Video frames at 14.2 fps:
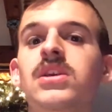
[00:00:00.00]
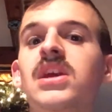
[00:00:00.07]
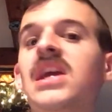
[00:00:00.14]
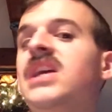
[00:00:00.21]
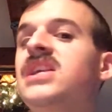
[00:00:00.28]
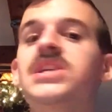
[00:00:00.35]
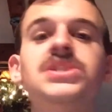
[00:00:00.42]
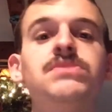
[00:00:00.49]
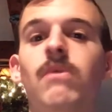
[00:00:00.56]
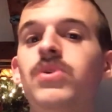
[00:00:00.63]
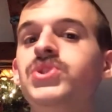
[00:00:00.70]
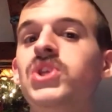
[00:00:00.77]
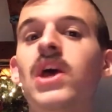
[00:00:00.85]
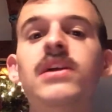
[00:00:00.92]
it is
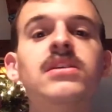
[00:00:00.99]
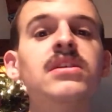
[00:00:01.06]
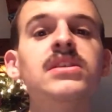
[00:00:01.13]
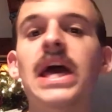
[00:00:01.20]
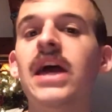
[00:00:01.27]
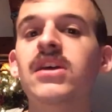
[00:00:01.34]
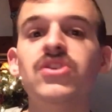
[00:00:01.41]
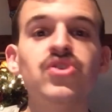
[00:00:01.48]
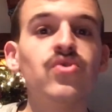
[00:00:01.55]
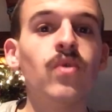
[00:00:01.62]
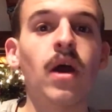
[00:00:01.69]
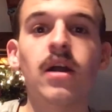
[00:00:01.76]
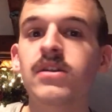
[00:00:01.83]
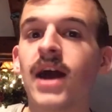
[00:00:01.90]
most likely that
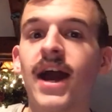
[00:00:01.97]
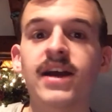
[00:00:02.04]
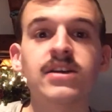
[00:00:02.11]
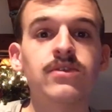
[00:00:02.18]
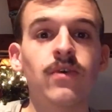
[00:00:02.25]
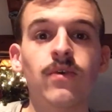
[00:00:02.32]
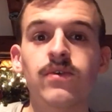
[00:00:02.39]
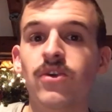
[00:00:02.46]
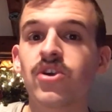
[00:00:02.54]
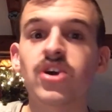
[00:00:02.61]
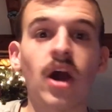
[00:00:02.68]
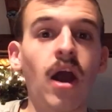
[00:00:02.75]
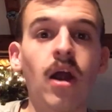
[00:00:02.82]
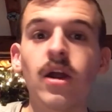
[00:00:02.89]
your
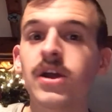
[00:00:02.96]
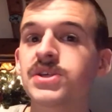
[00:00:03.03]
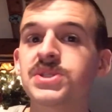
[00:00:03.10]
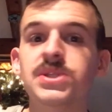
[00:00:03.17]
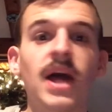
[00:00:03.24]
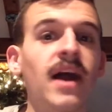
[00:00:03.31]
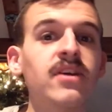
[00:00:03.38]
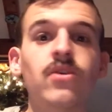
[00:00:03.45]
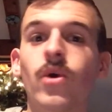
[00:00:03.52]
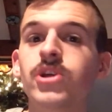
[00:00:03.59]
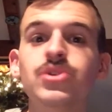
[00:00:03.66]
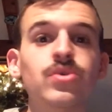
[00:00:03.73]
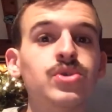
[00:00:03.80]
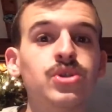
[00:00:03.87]
car is not
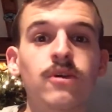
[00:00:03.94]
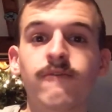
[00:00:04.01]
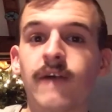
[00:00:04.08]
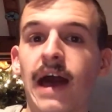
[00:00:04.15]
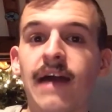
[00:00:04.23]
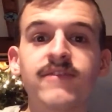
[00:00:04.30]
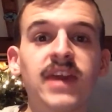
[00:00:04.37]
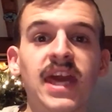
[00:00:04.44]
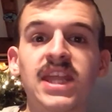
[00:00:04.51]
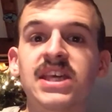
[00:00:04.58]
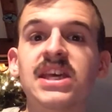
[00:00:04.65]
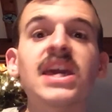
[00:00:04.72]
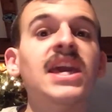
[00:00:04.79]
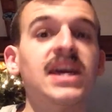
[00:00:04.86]
going to survive
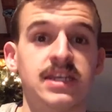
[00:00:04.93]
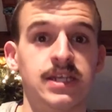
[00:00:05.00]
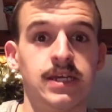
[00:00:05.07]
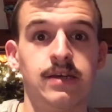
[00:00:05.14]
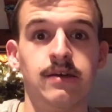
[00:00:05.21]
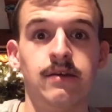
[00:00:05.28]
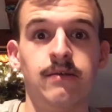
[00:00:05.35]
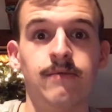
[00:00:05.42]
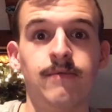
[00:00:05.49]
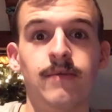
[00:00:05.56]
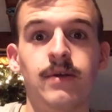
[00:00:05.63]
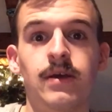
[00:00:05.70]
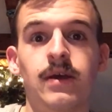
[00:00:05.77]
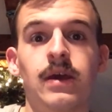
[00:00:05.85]
getting hit.
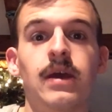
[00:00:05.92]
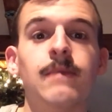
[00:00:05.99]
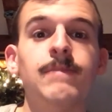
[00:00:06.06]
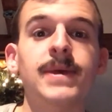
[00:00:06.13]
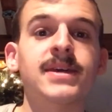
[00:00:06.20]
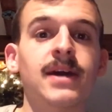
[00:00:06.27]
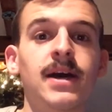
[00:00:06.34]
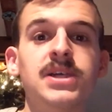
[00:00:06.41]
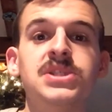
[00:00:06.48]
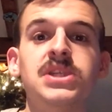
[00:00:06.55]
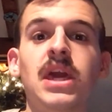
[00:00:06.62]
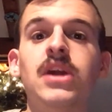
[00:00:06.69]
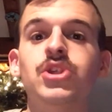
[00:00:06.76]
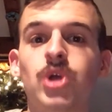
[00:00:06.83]

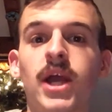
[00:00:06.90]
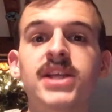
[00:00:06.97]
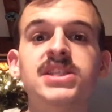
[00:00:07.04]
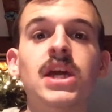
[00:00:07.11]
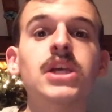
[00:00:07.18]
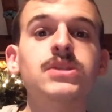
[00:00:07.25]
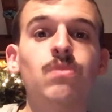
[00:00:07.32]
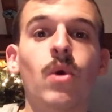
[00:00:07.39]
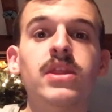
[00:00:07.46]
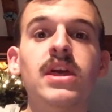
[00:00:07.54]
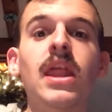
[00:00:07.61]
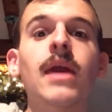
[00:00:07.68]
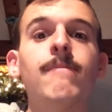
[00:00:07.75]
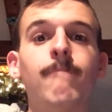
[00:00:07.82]
Because a train takes more
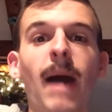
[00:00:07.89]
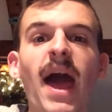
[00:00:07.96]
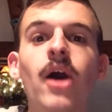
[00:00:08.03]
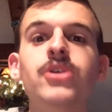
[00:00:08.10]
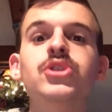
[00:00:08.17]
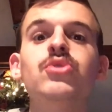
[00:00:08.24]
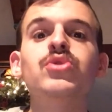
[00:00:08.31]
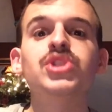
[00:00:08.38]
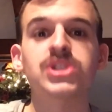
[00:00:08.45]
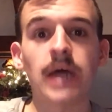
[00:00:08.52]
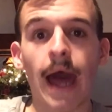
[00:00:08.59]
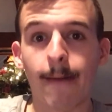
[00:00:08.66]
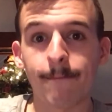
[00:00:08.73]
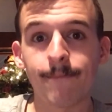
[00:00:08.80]
than a mile to
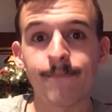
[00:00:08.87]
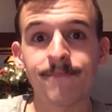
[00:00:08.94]
stop.